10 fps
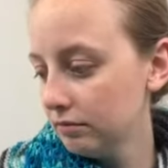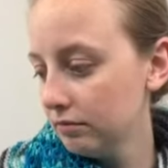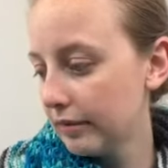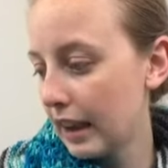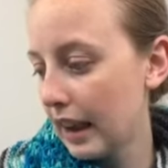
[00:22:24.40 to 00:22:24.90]

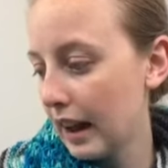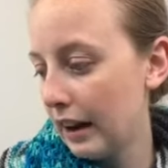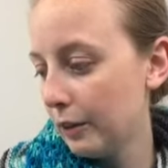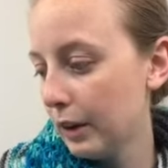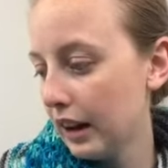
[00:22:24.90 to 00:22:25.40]
Yeah,
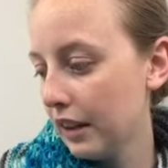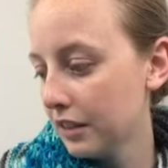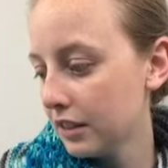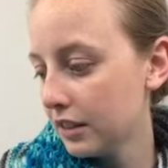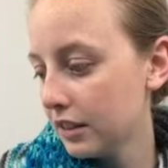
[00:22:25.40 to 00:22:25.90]
what
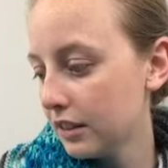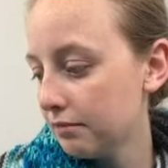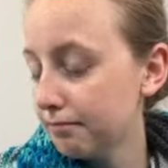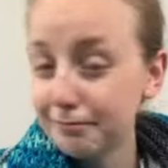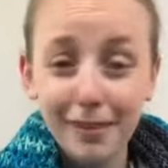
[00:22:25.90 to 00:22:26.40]
else?
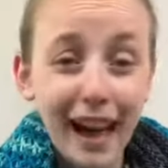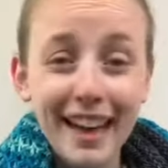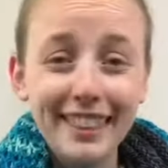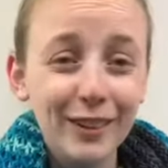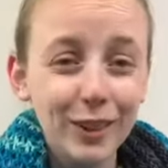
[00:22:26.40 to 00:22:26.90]
Yeah,
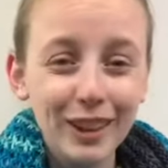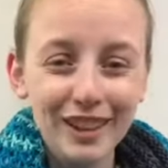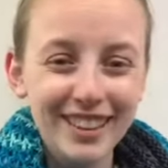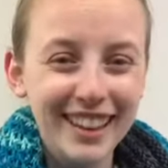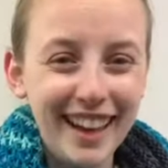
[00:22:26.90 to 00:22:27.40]
the only other
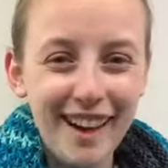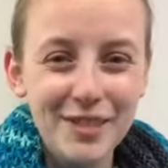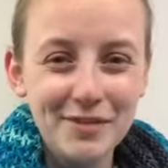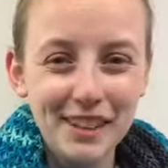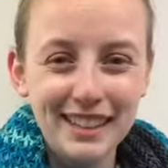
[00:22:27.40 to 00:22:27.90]
thing I have
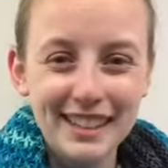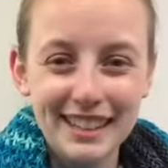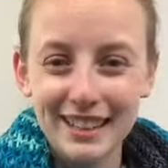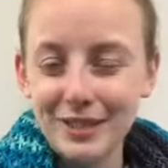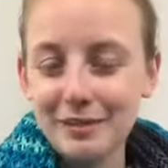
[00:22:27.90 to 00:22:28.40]
on my list
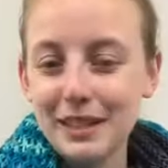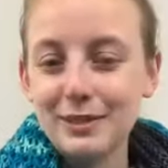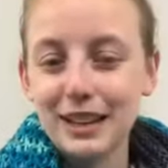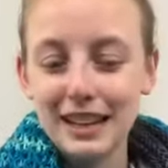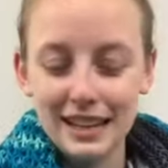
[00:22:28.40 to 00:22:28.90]
here from this
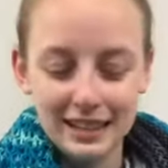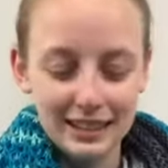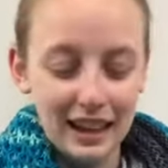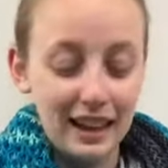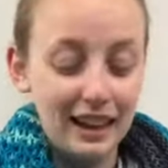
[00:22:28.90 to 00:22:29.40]
week is
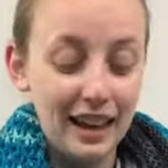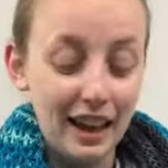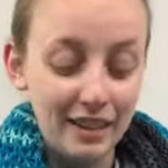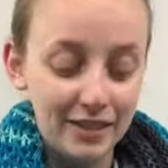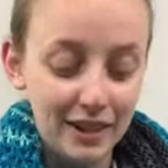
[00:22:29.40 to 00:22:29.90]
that I
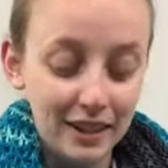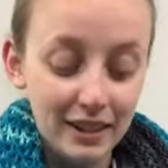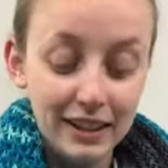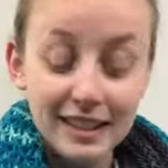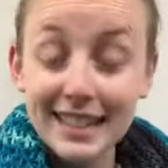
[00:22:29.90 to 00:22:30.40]
have
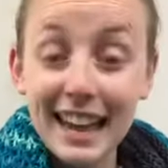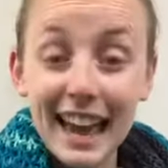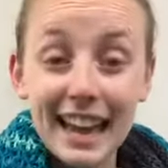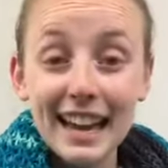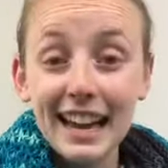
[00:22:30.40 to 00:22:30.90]

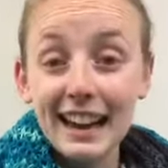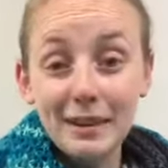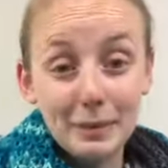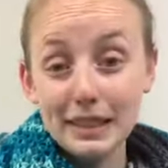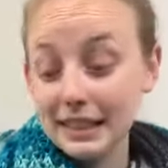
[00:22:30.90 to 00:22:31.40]
today,
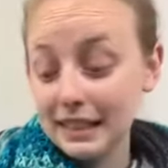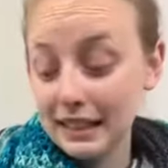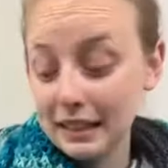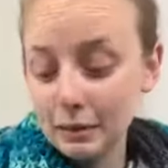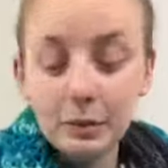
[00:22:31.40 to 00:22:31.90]

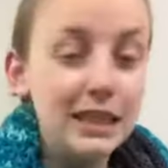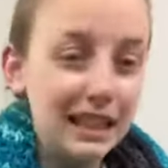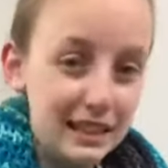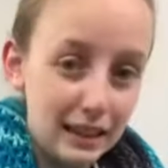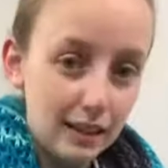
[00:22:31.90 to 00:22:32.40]
basically,
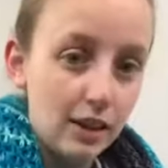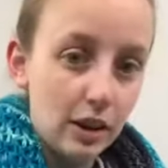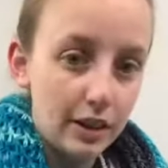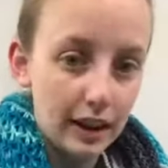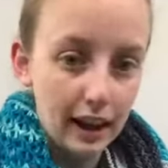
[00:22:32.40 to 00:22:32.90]
besides that
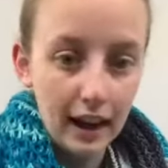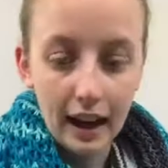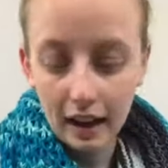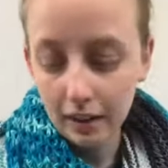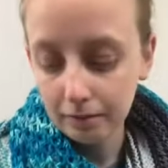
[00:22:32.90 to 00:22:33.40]
call that I
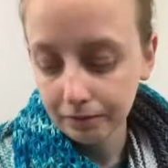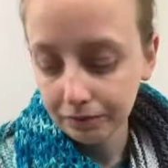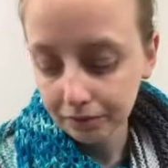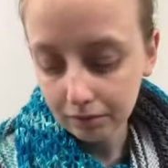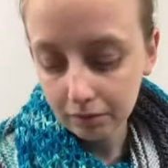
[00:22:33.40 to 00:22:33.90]
had
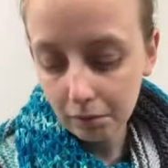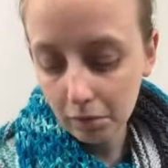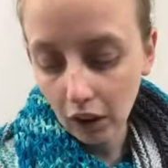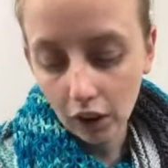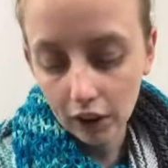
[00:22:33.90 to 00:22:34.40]

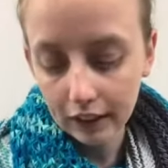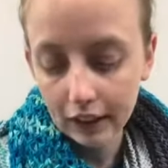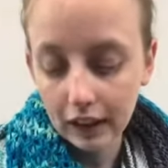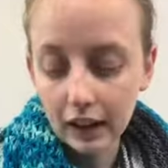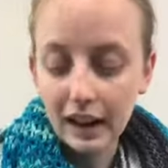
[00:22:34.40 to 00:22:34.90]

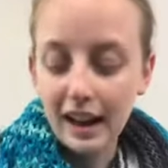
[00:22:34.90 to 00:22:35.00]
earlier,